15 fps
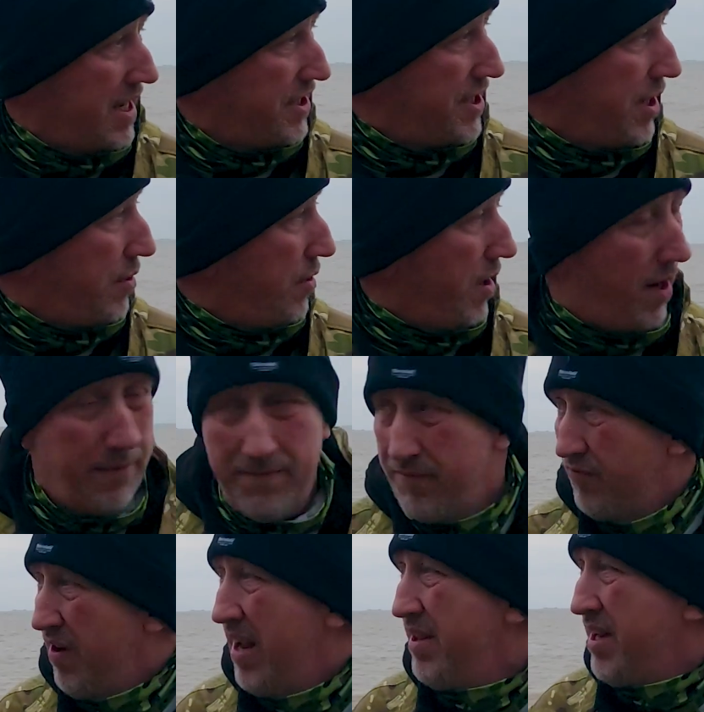So
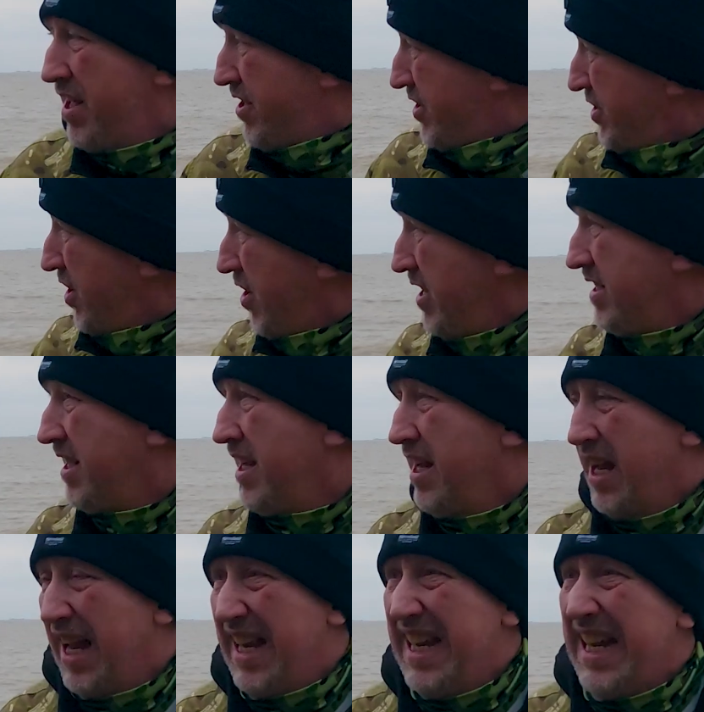I'm round the other side,
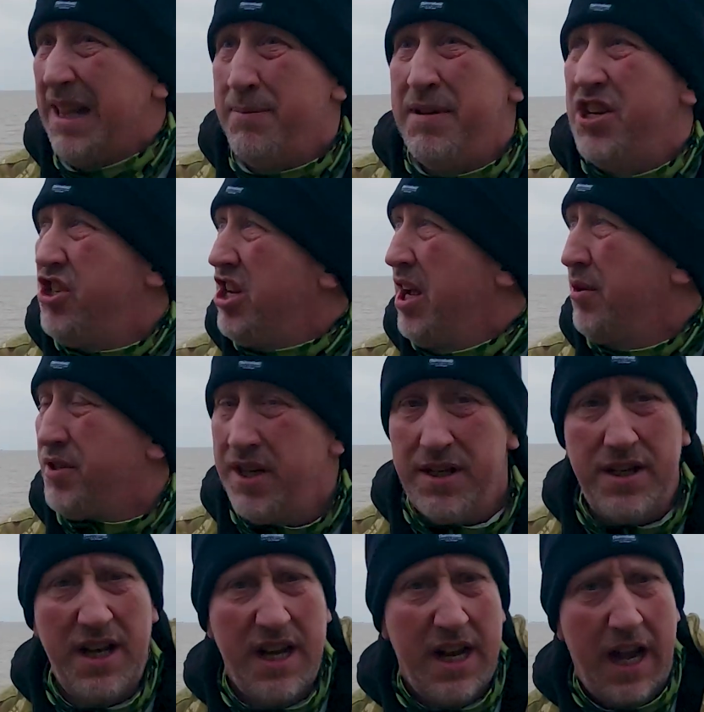a little bit
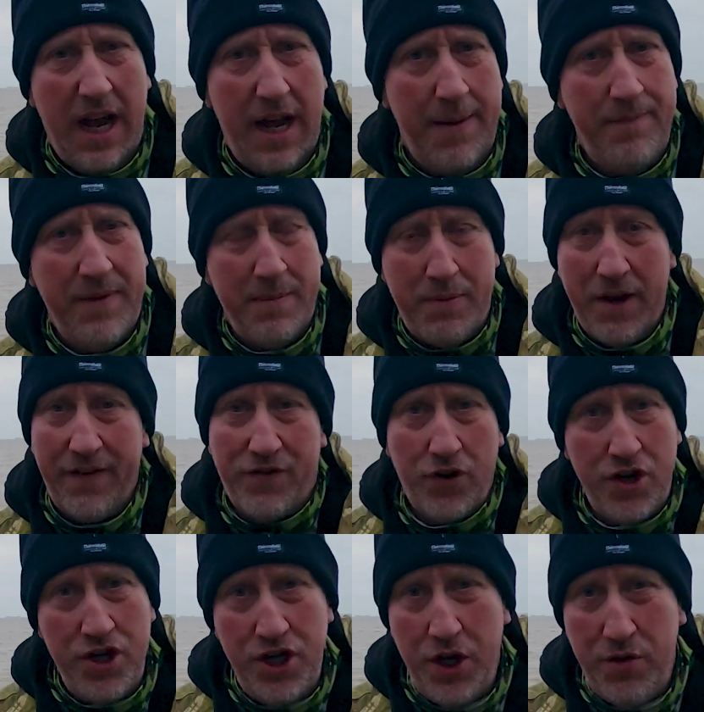sheltered, but I've
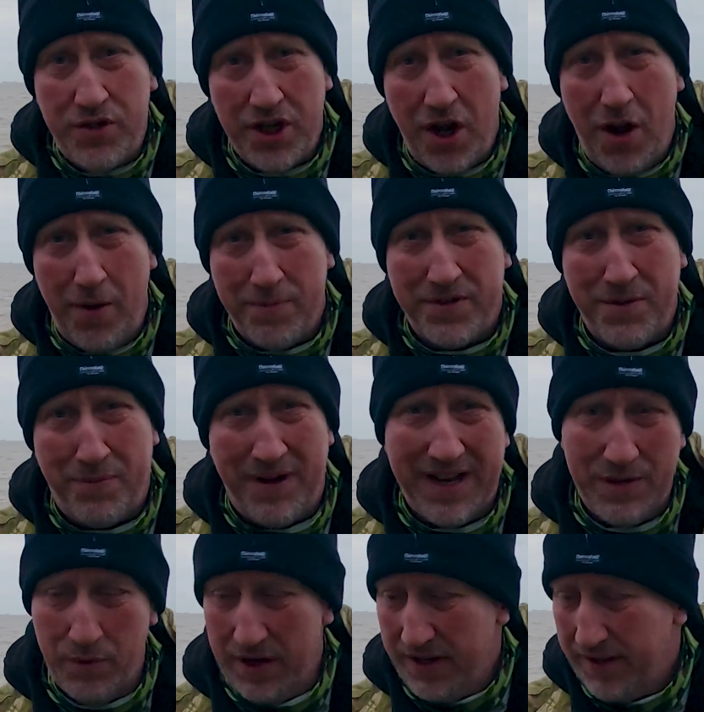got a new tarp to
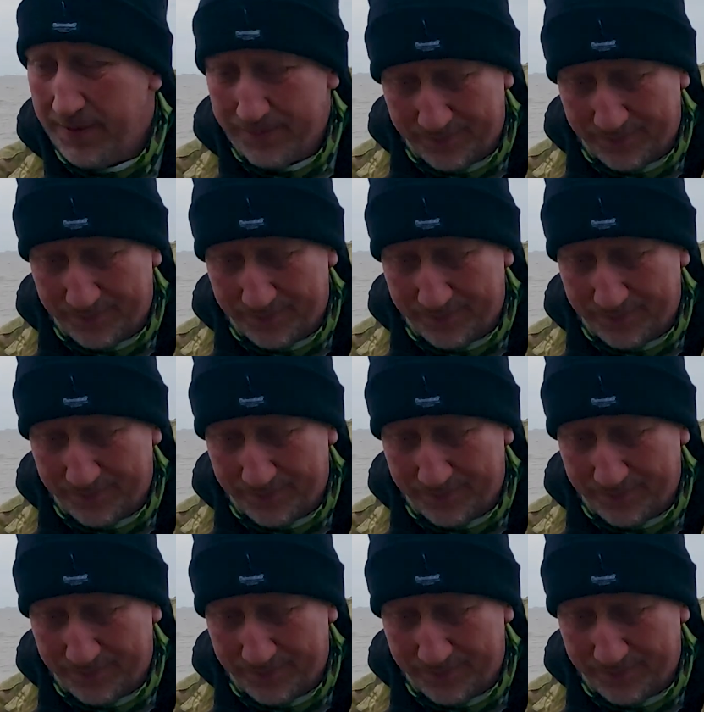play with.